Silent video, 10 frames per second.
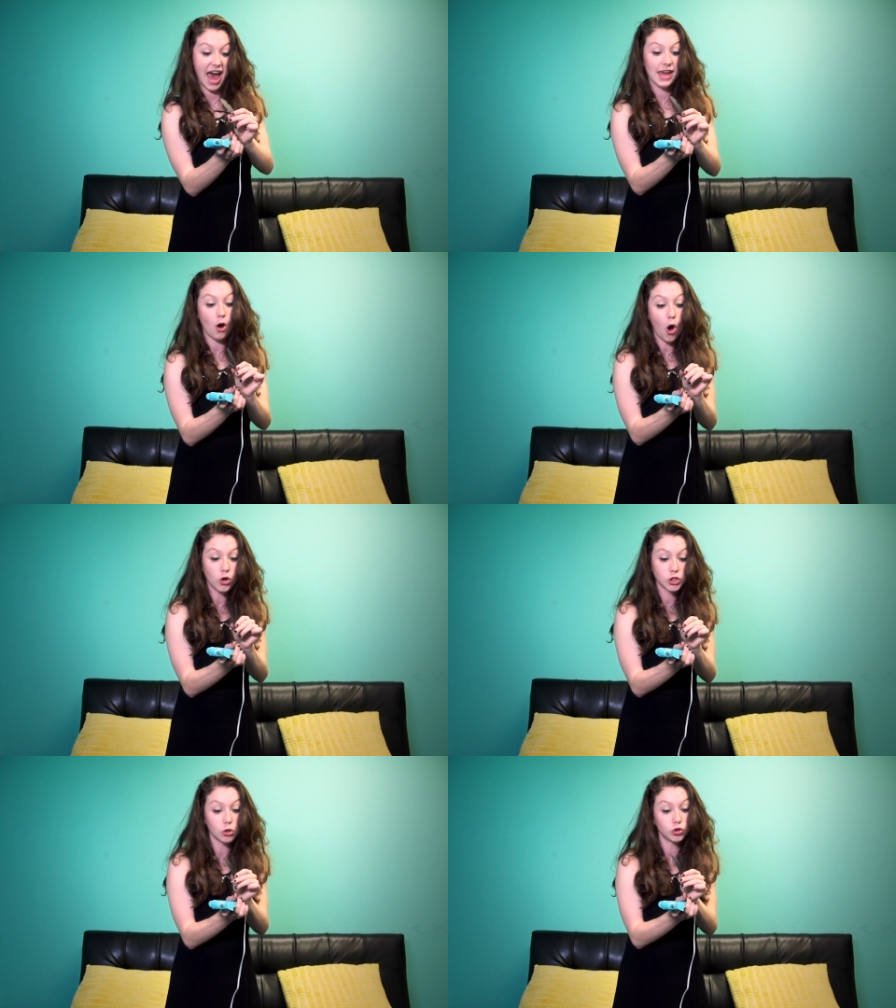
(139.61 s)
And
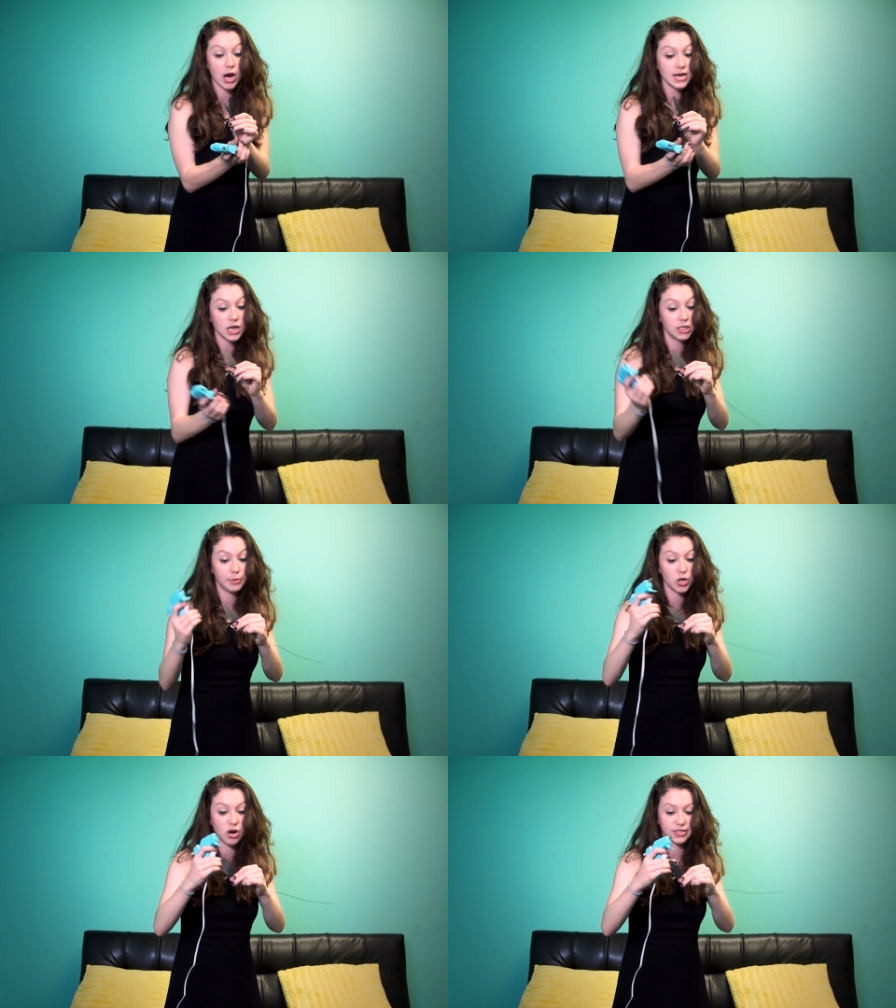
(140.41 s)
also try not to
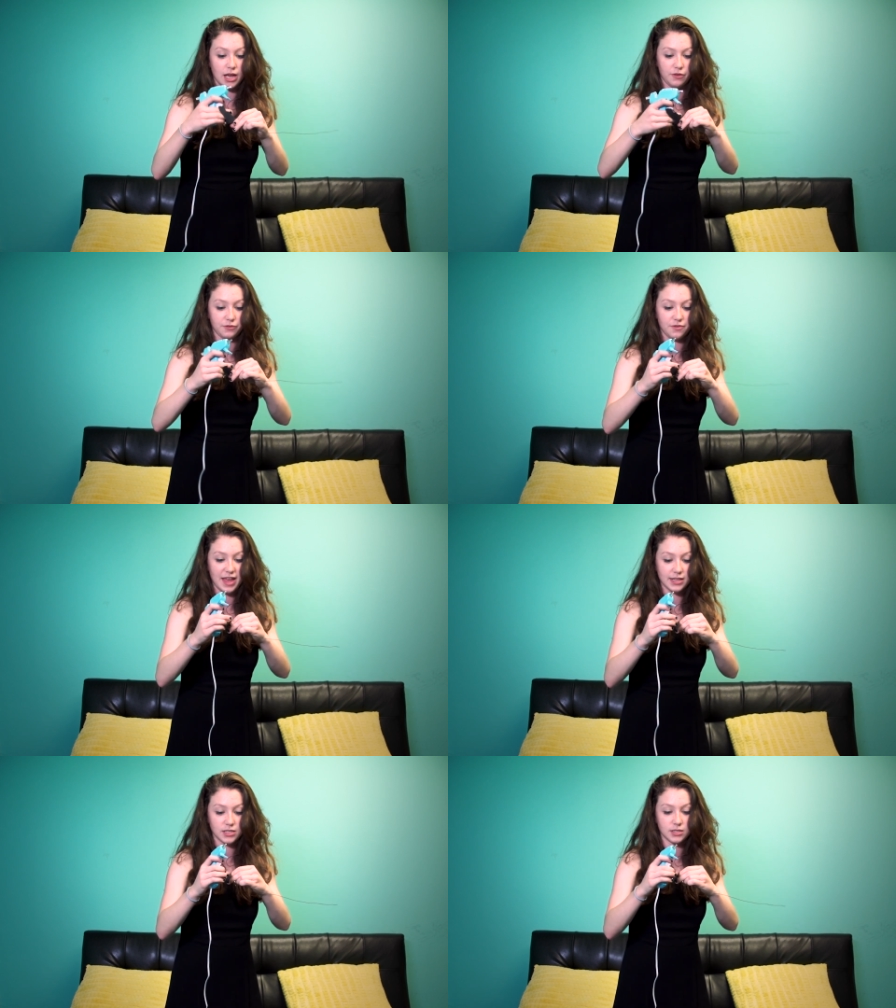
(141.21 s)
burn ourselves.
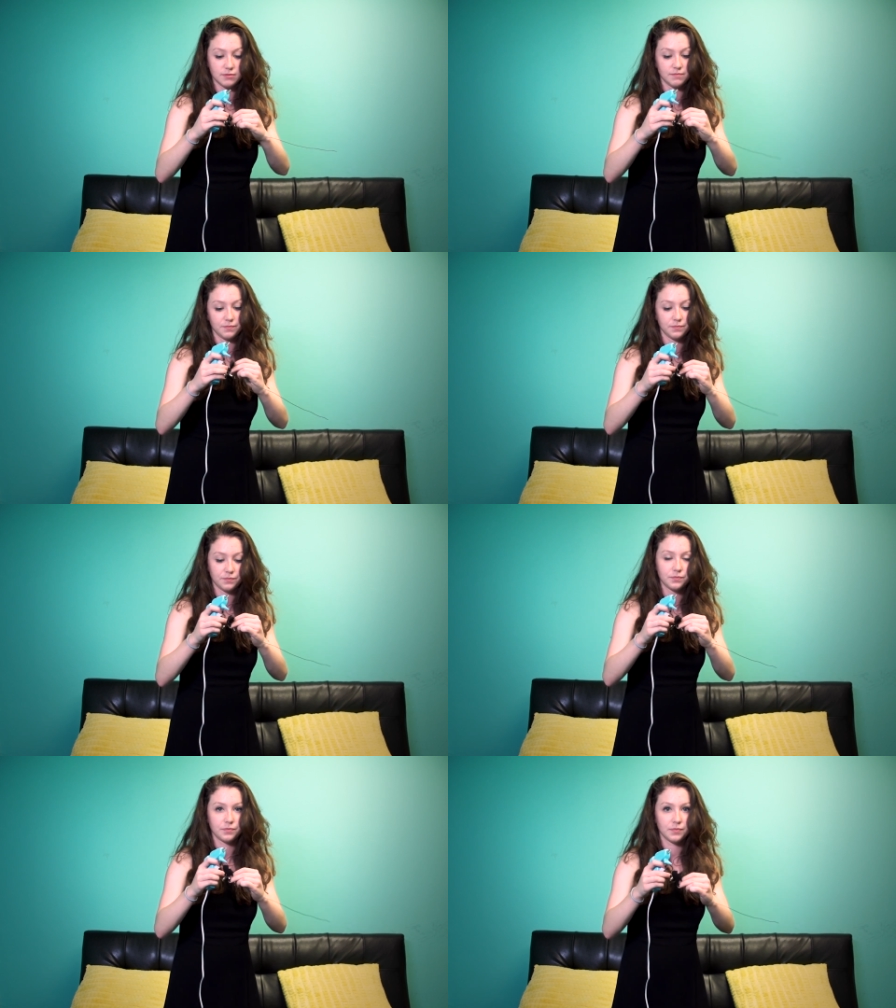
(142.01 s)
That's,
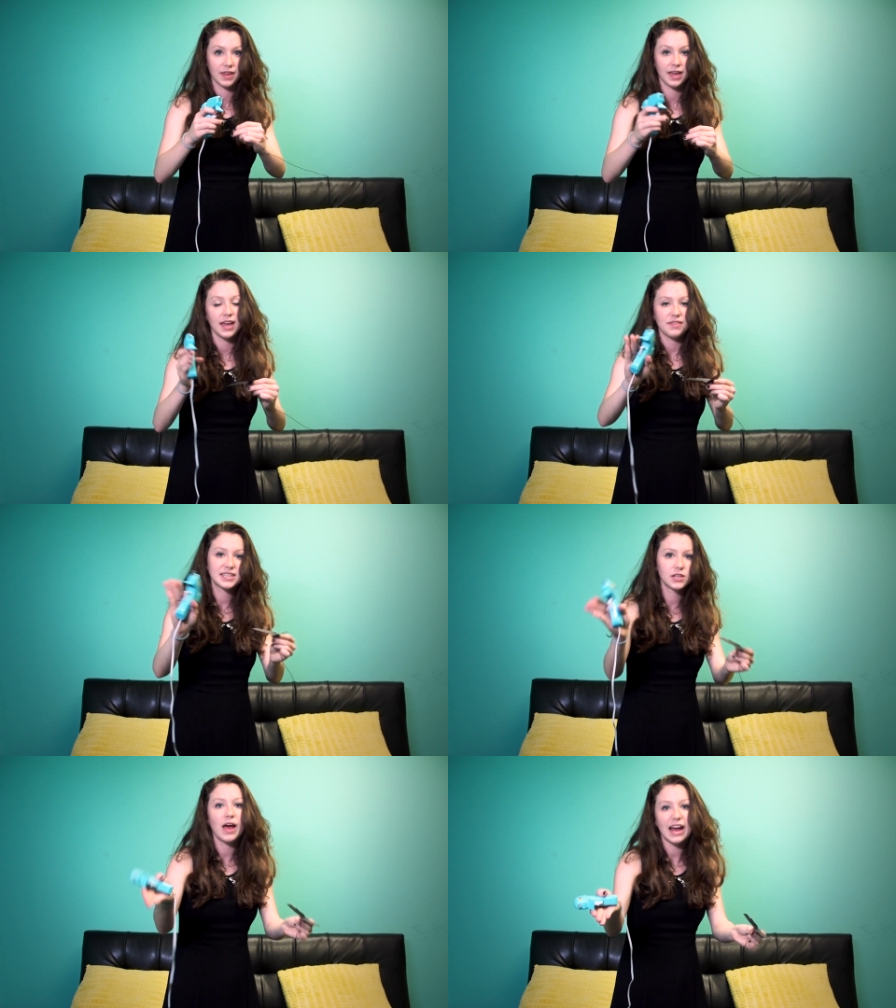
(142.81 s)

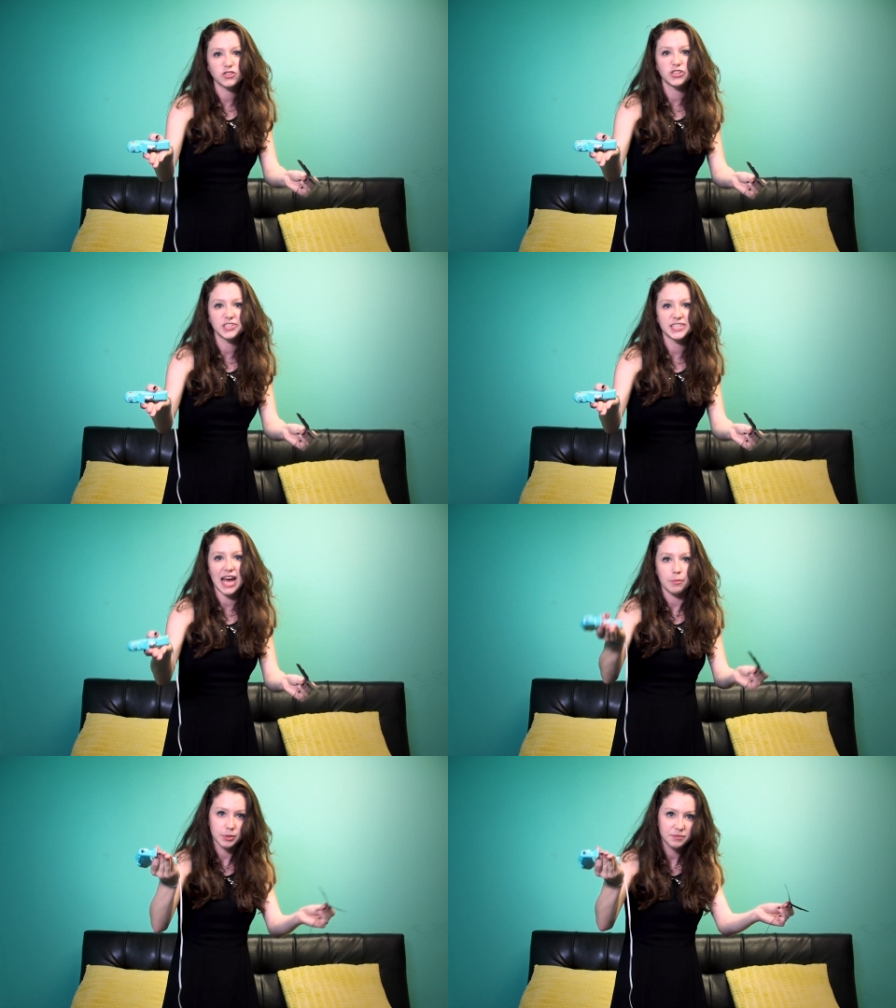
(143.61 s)
that's a little extra
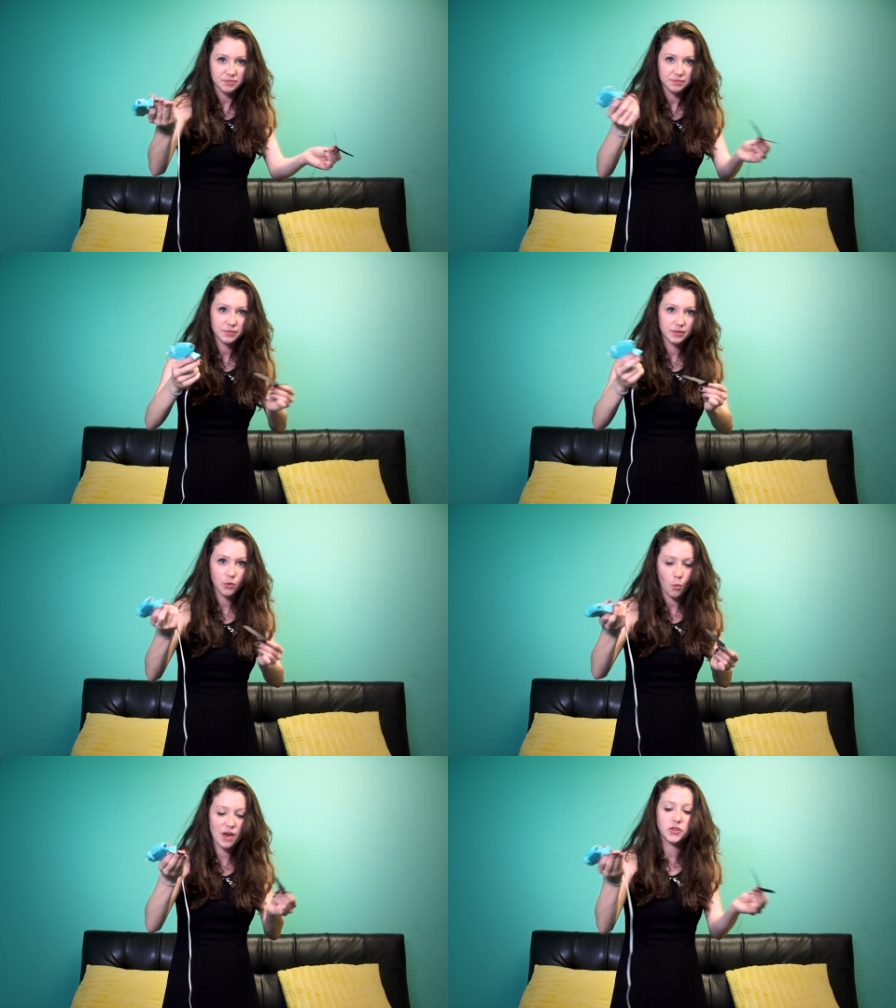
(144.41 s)
step.
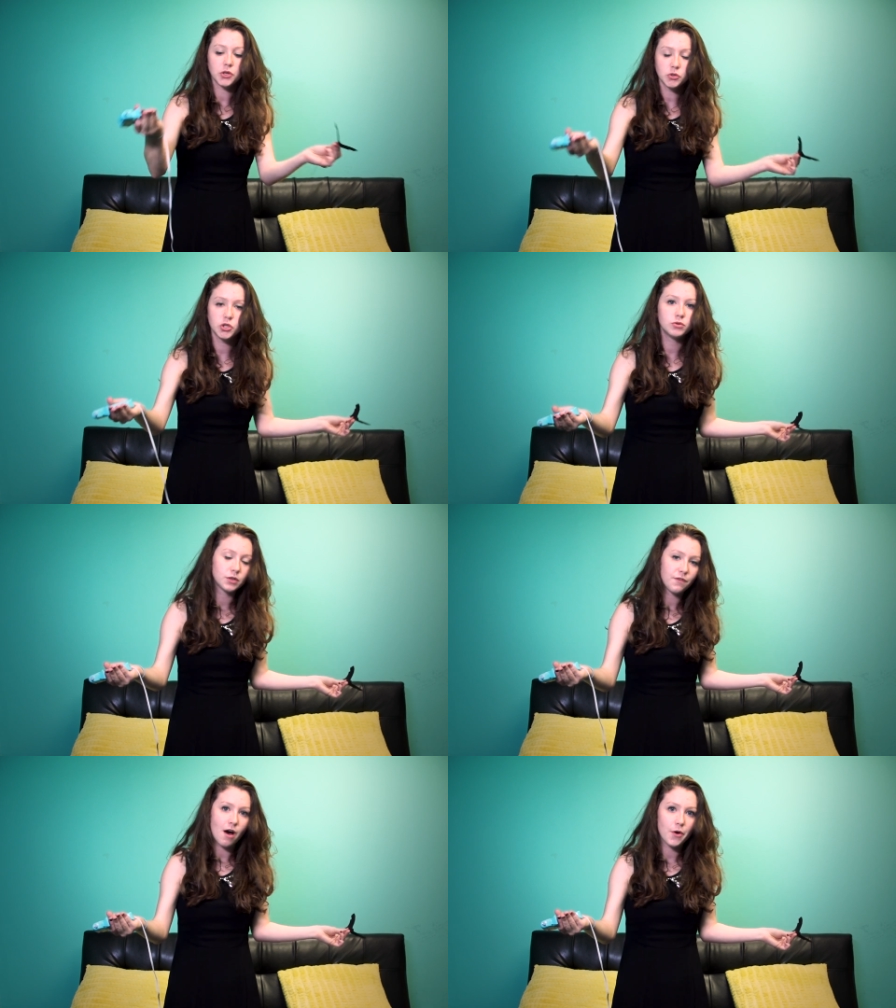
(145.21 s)
Whether you choose
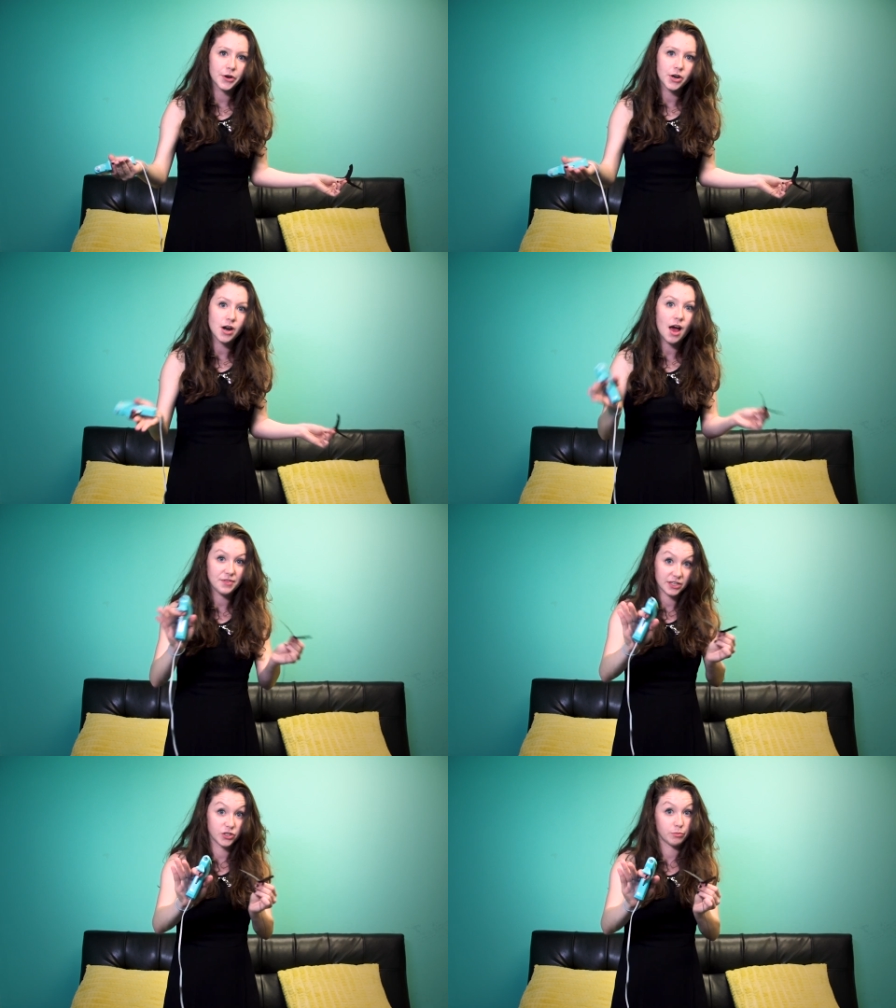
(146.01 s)
to follow it or not,
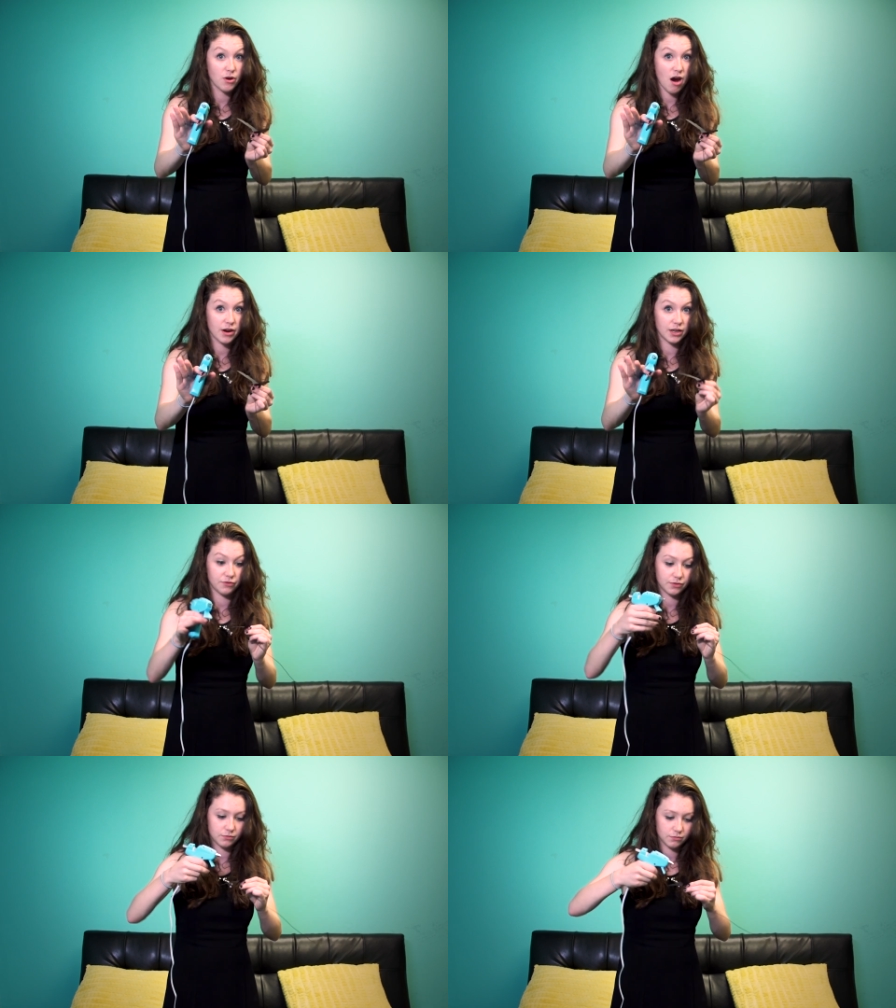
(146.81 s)
that's your prerogative.